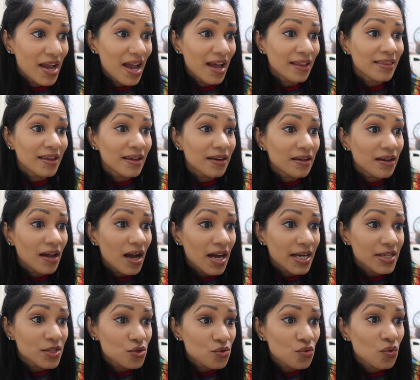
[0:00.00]
And then
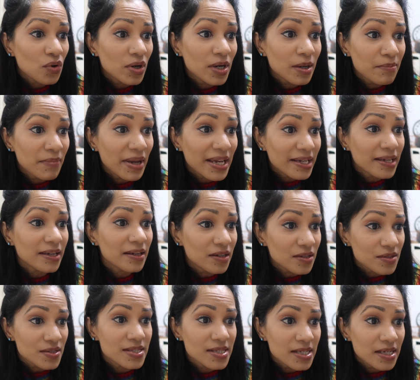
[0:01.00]
I saw her making
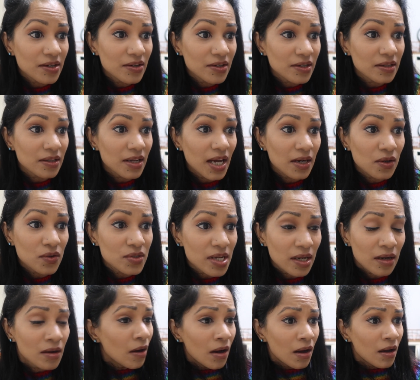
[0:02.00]
her cereal and I was
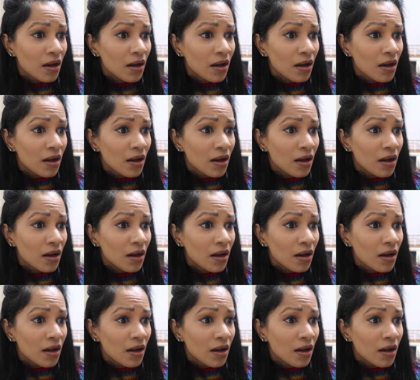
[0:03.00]
like,